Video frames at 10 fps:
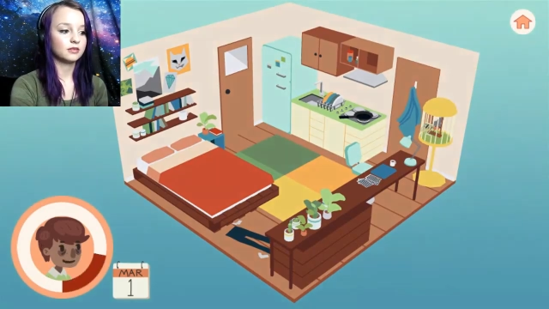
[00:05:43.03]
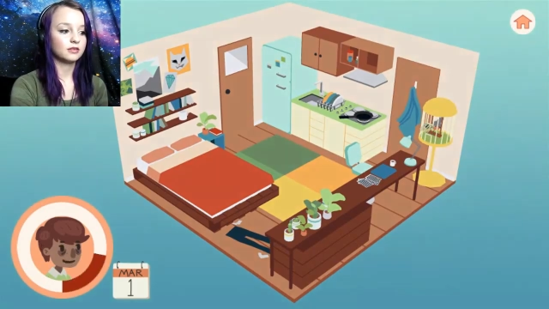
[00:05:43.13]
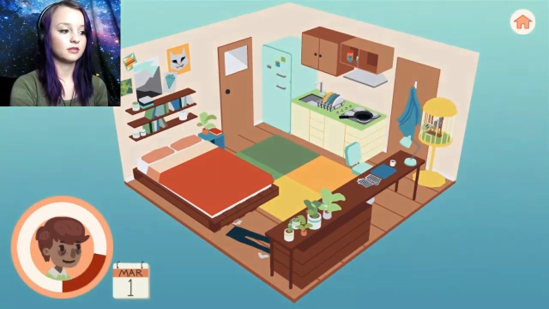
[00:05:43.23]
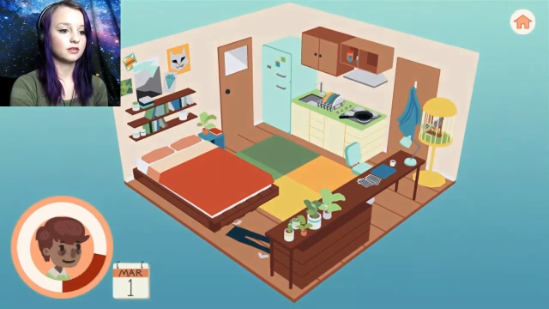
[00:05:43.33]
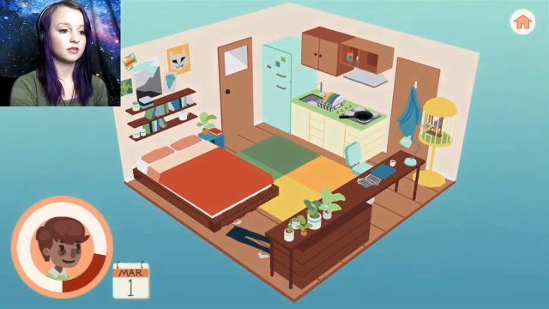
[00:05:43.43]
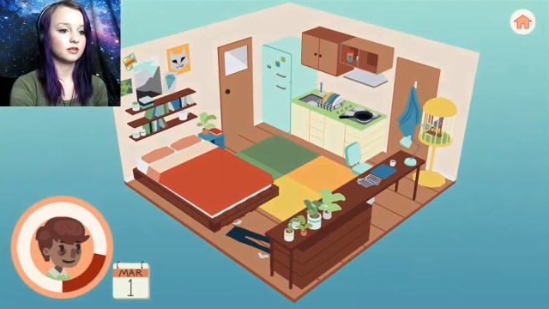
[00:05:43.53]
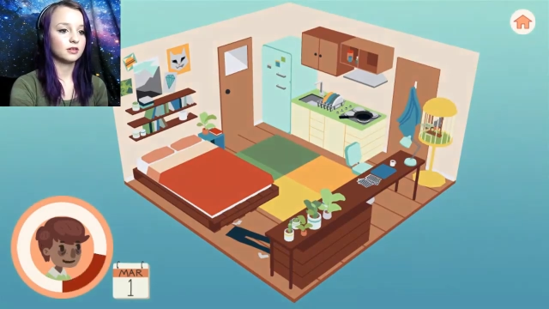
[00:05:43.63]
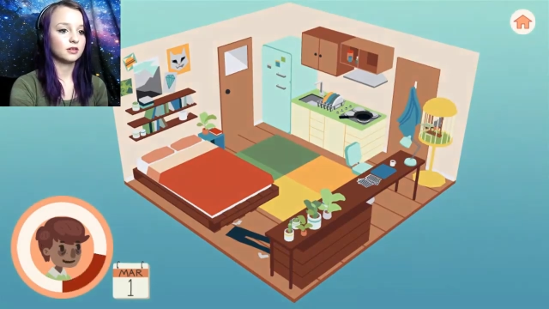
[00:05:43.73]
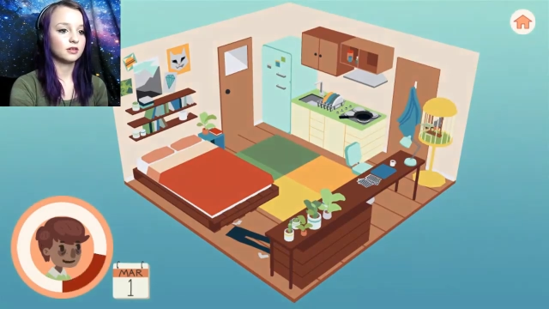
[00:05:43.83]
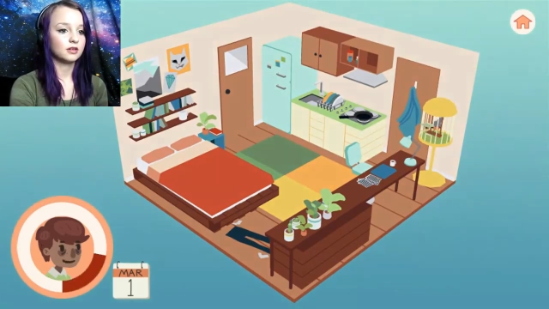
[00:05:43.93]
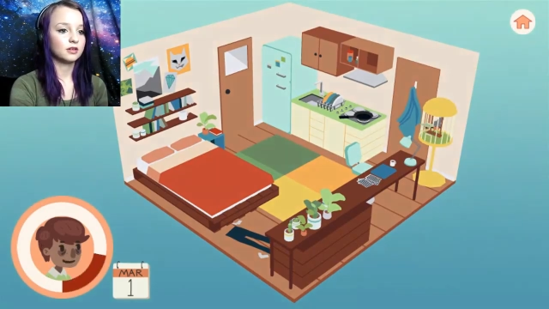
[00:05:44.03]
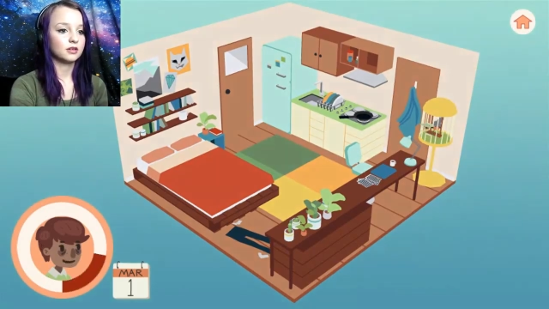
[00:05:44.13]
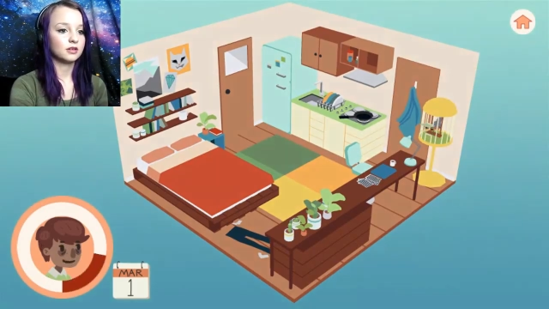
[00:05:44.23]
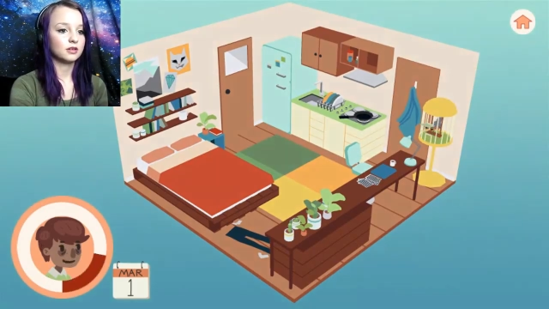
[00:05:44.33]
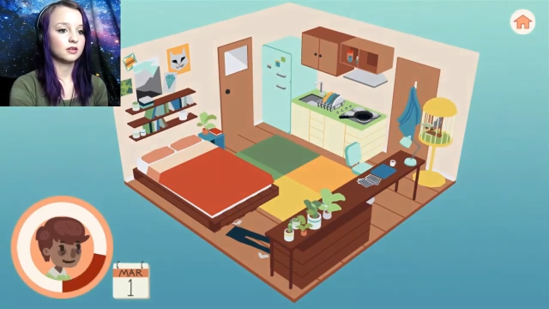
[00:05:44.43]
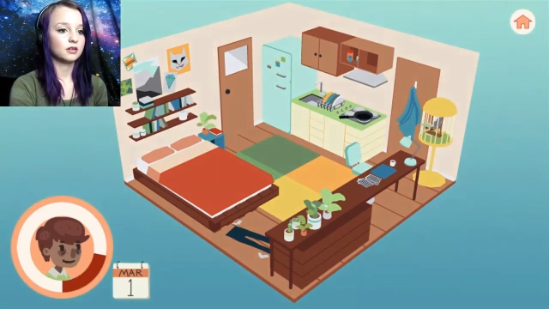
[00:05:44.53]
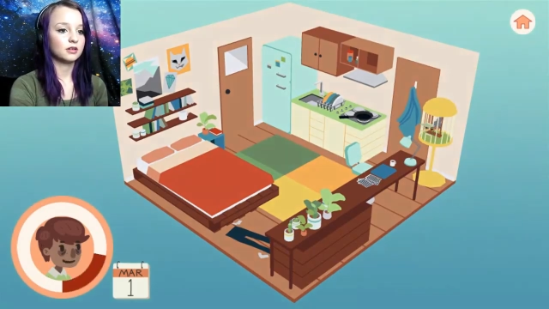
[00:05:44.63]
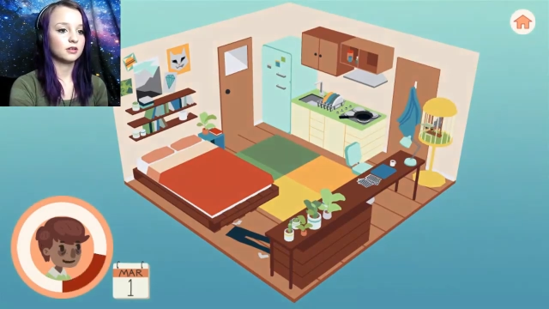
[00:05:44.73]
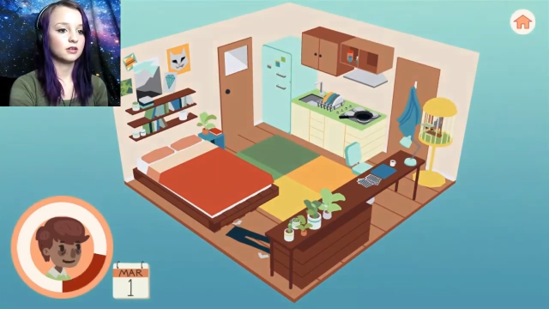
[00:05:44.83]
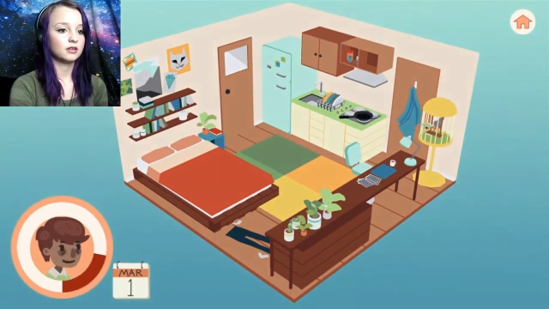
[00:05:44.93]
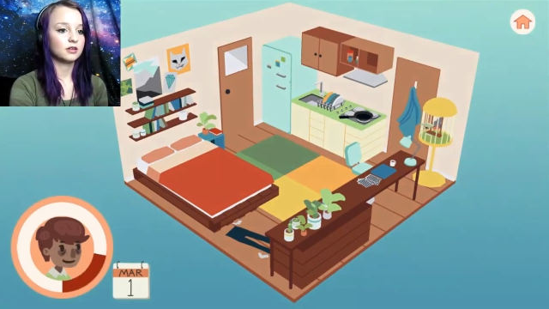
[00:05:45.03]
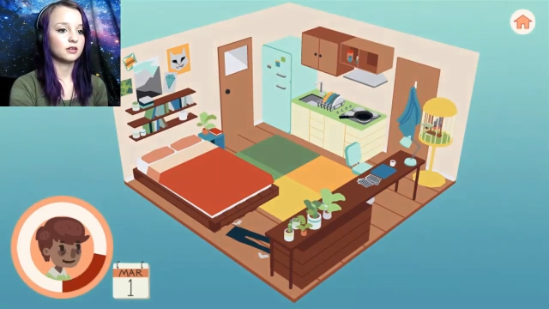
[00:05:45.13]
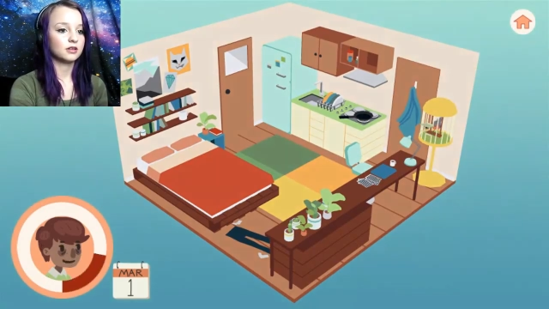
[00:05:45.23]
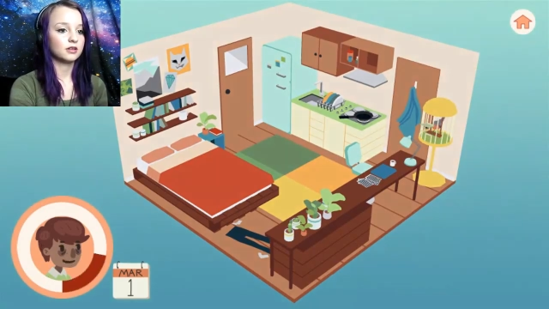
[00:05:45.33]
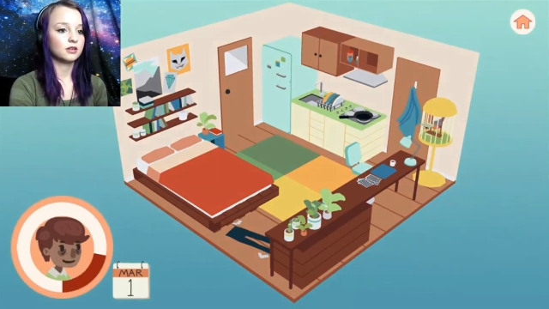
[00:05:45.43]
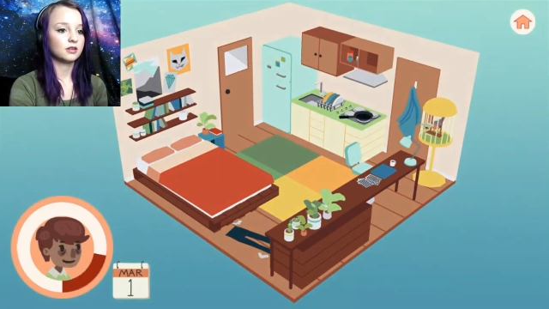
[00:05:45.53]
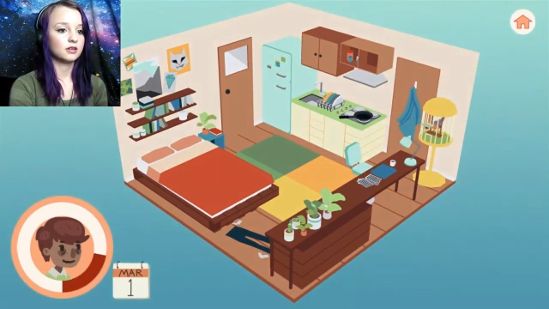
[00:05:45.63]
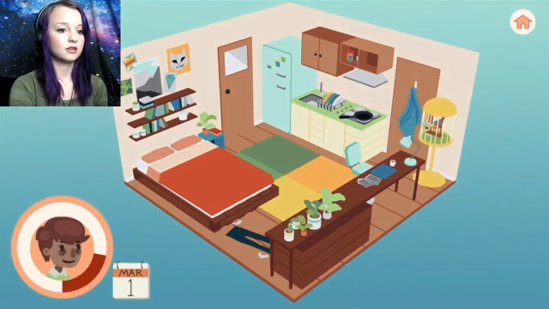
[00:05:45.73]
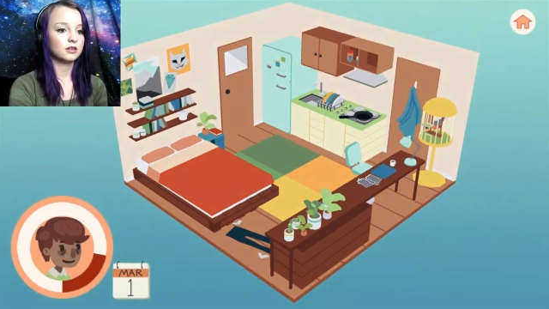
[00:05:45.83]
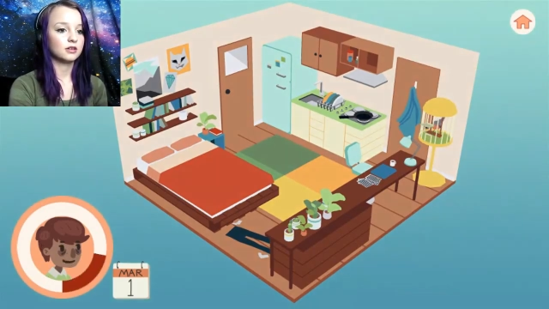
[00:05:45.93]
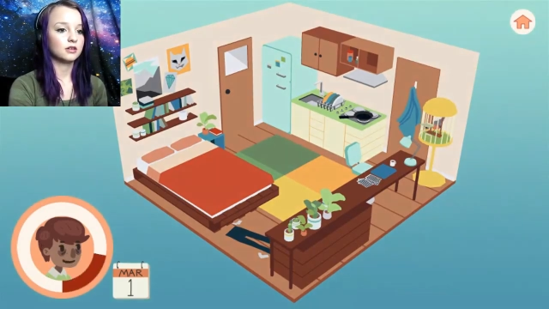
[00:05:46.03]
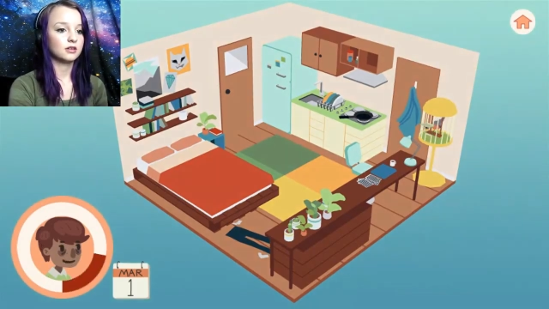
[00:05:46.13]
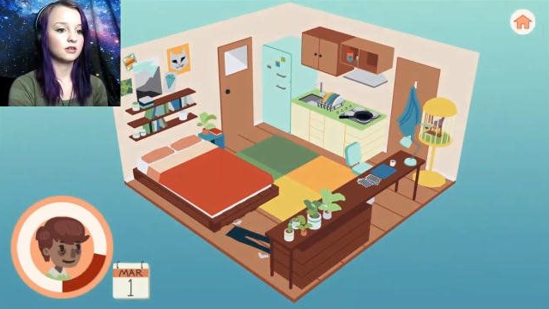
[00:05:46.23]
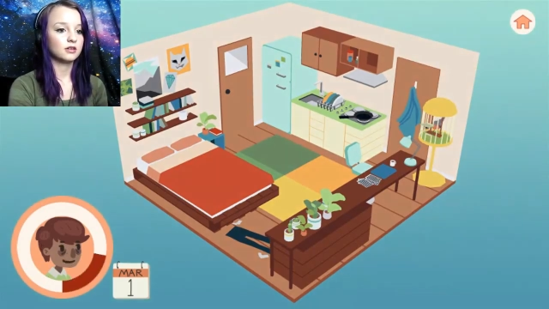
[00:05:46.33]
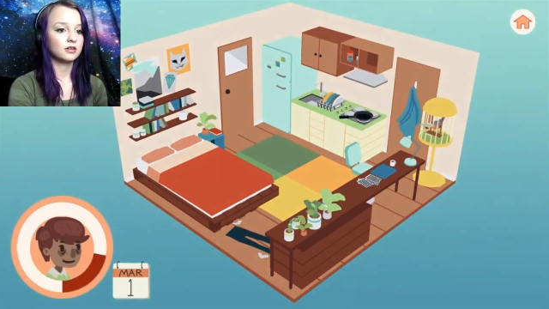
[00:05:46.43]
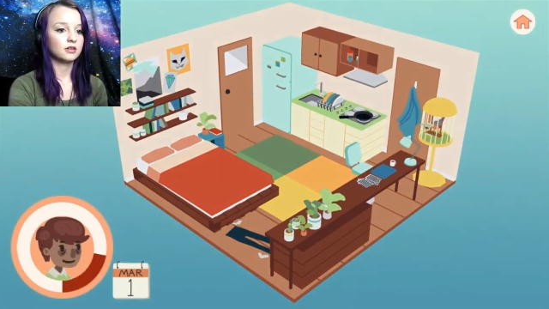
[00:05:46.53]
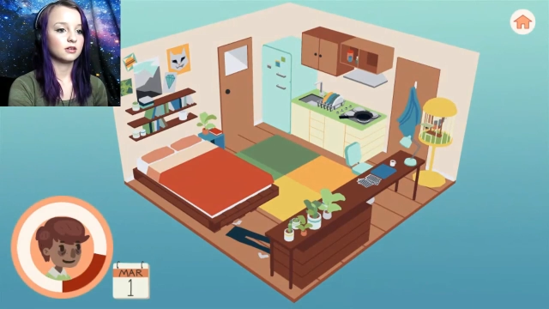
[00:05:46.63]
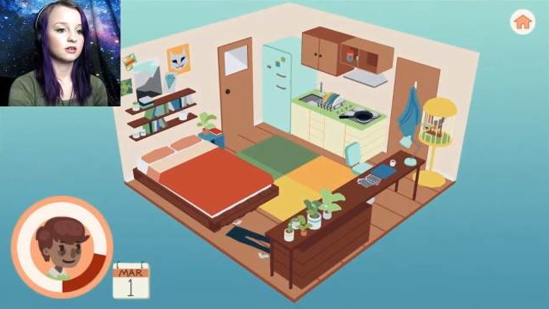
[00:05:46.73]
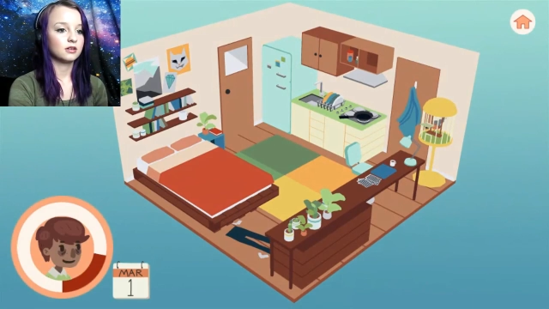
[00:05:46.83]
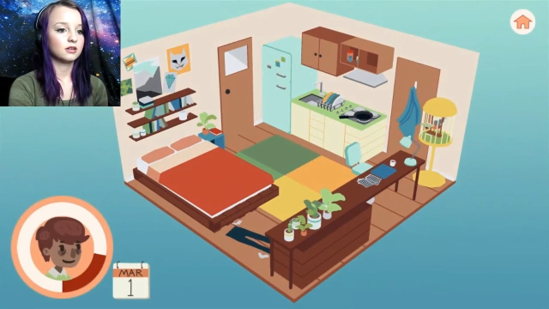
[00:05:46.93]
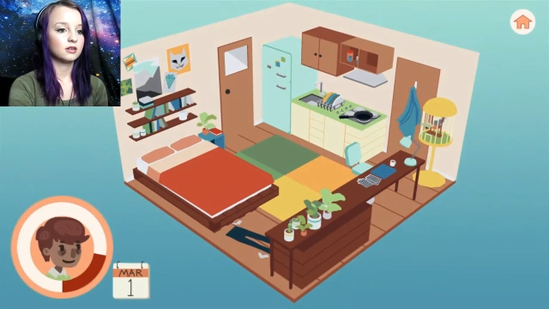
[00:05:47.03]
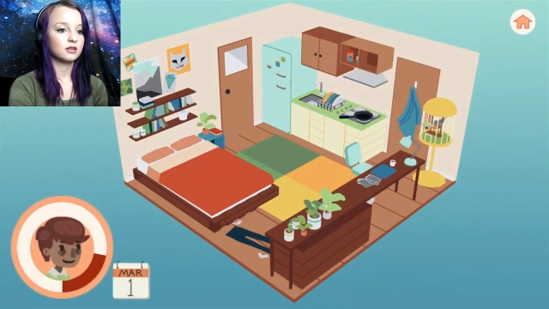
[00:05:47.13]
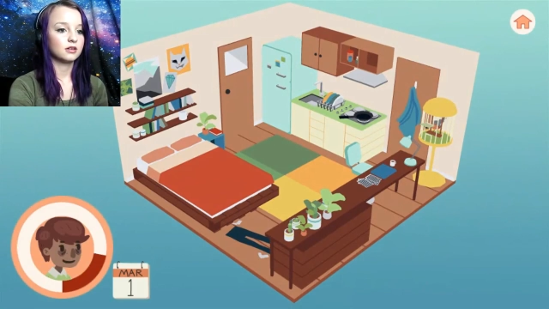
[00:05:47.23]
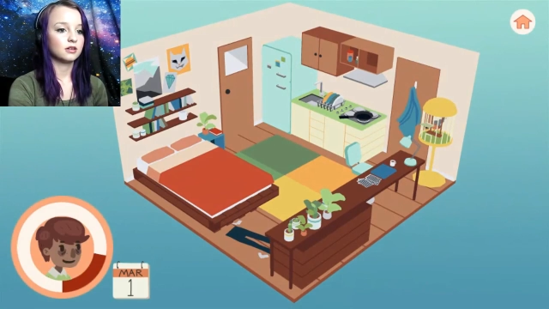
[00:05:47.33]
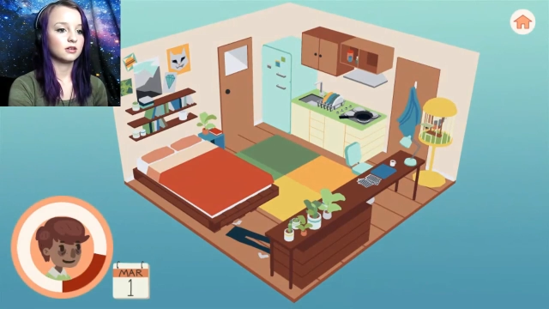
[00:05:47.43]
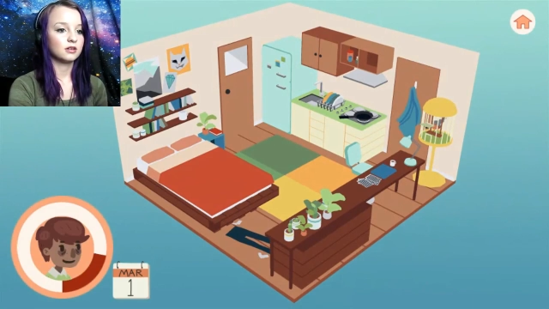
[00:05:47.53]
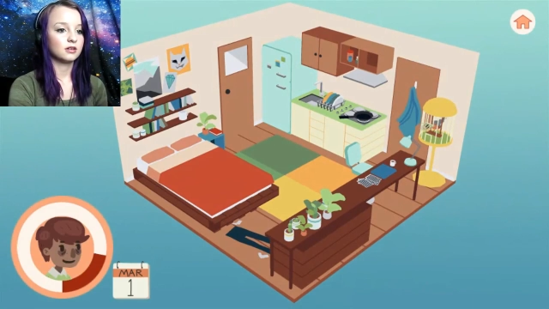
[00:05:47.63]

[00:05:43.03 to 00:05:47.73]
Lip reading: [no speech]